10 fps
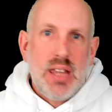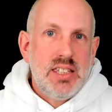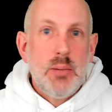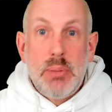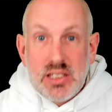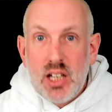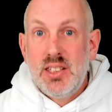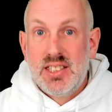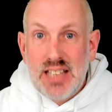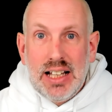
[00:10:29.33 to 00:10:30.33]
it's a bit
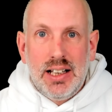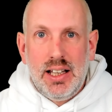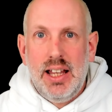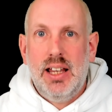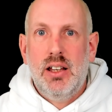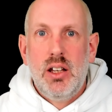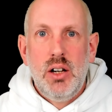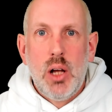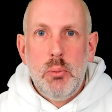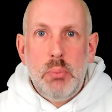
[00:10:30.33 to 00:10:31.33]
unsettling,
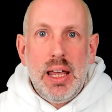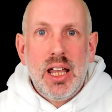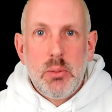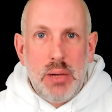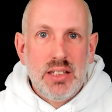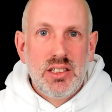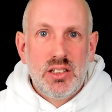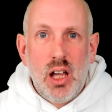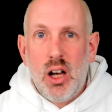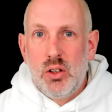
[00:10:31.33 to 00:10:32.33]
being a bit
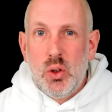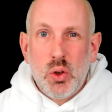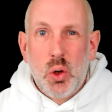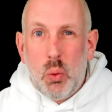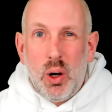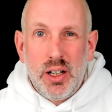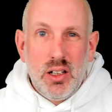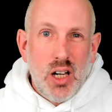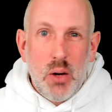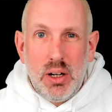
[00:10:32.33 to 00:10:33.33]
stuck, not quite
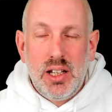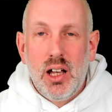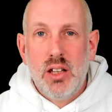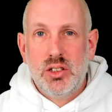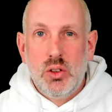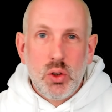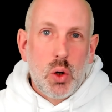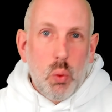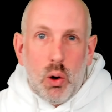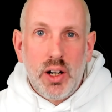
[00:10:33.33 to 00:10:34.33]
knowing the answer, not
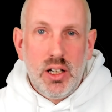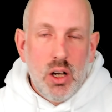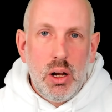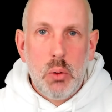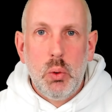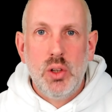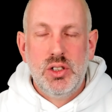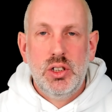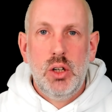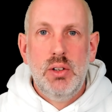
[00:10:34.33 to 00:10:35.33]
quite knowing what
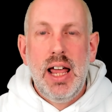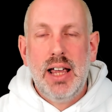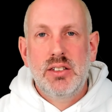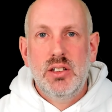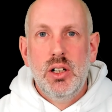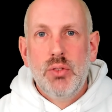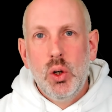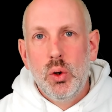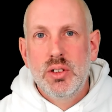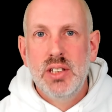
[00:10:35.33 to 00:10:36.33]
to do next. And of
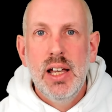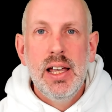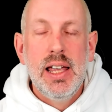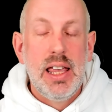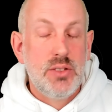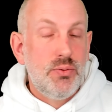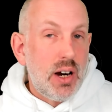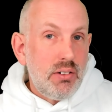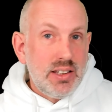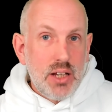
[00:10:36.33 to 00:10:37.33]
course, it's
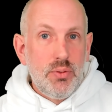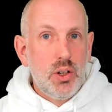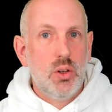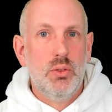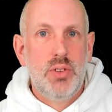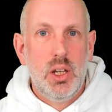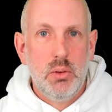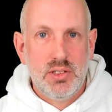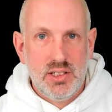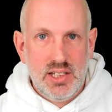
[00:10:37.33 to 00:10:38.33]
very difficult for you
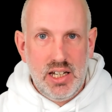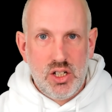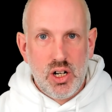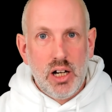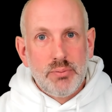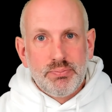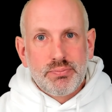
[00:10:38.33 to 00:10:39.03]
as a teacher,